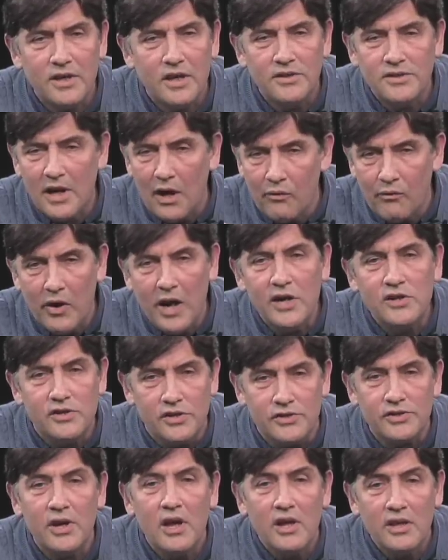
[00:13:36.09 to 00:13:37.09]
It's
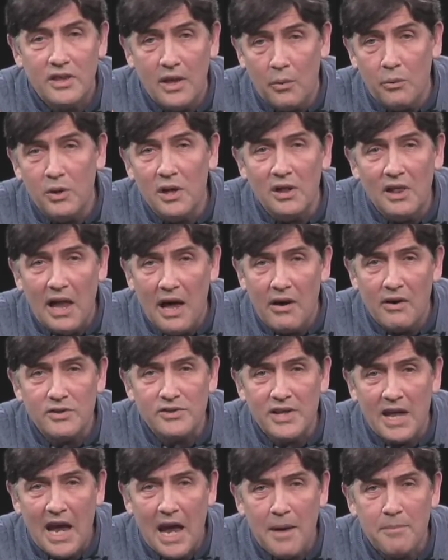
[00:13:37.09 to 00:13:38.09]
outrageous that we allow this
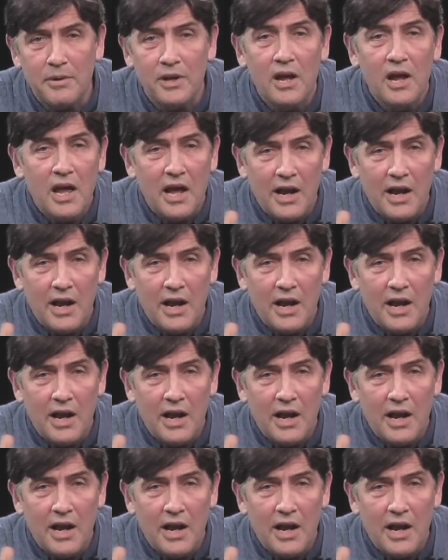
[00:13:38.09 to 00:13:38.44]
to happen.